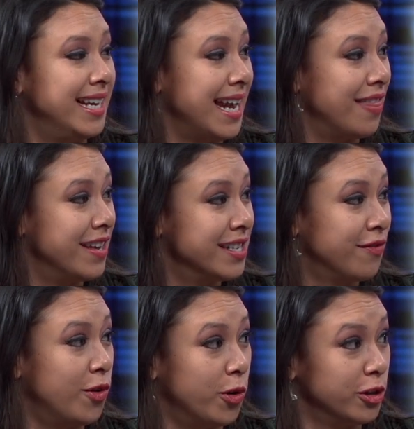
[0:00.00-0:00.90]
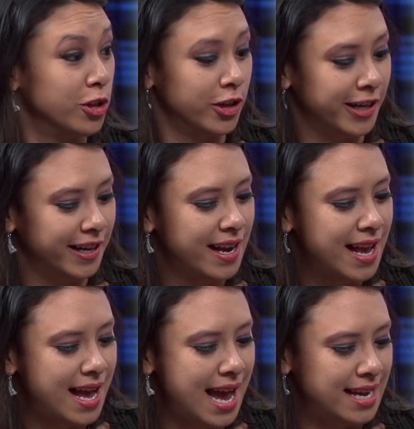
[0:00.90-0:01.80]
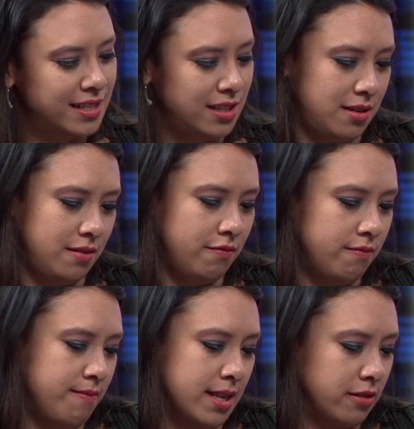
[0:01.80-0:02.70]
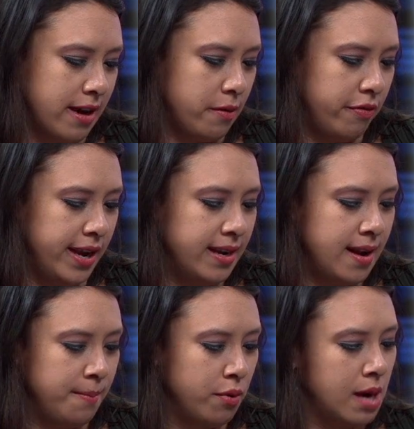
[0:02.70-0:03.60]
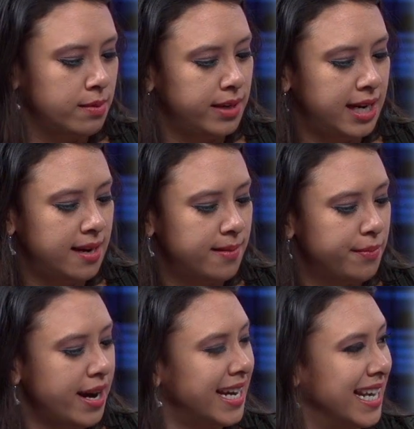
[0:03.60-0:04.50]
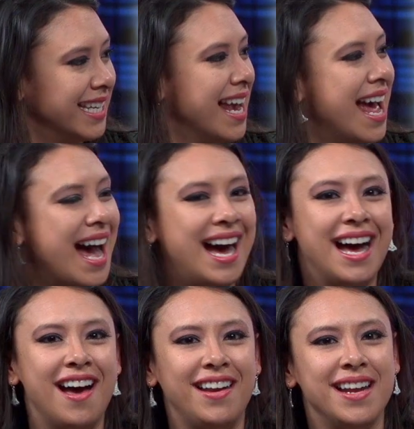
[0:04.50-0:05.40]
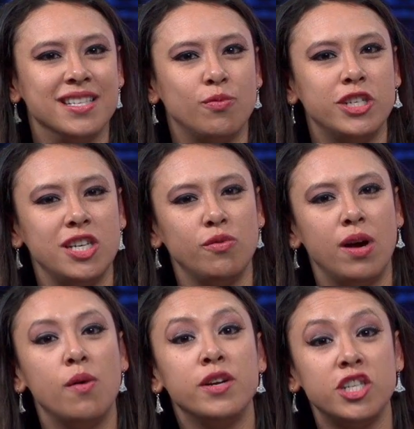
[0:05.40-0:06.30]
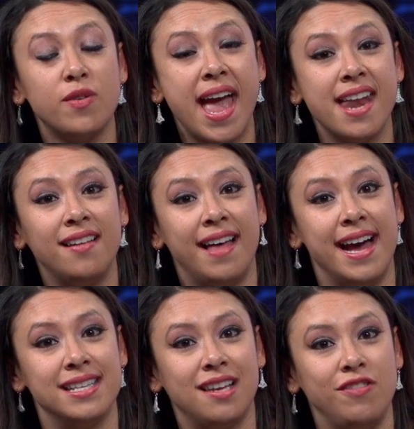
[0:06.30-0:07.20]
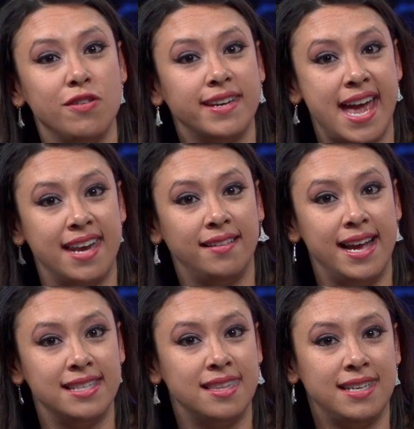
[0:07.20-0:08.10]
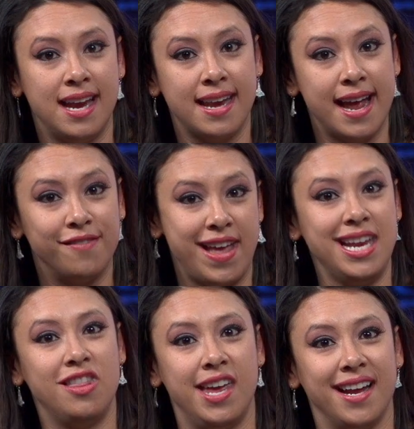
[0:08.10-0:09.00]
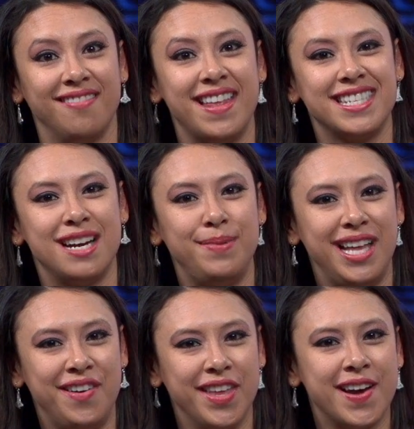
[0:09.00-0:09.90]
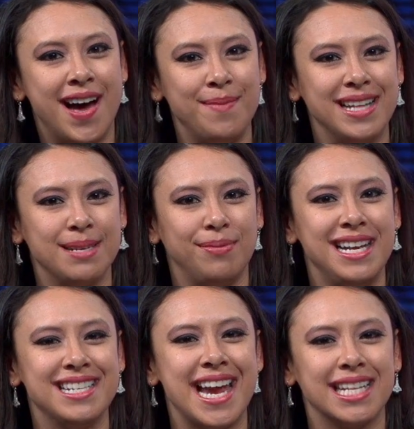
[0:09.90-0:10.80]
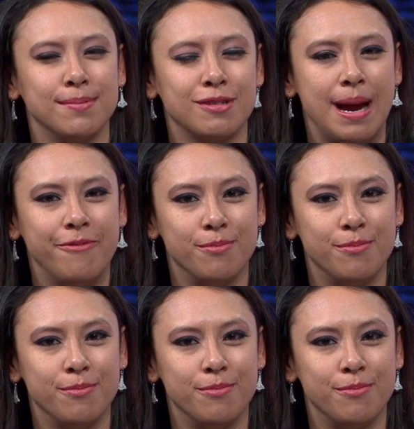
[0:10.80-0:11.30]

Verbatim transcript: get this for sure, and just mess around with it and probably break it. Uh, audience, would you what would you analyze if you could analyze the DNA of anything? Let us know below in the comments and please like and subscribe for